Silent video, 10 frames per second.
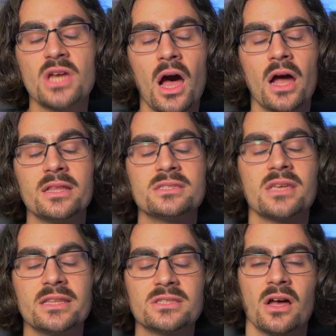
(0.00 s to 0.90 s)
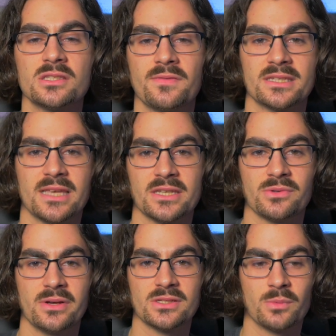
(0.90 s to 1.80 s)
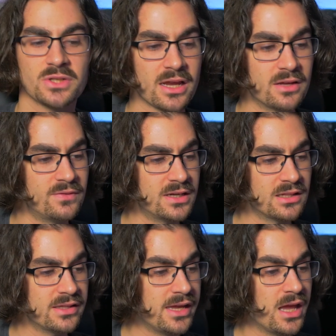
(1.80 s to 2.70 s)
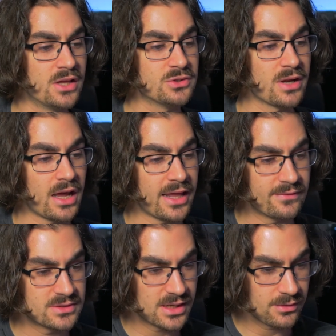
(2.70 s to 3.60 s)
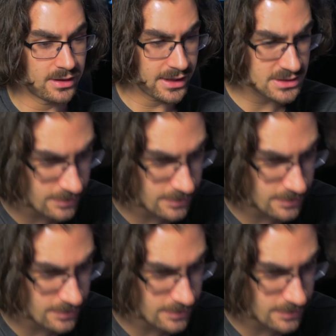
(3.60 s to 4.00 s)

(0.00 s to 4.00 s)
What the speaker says: tons and tons of accessories, which I conveniently do not have sitting right next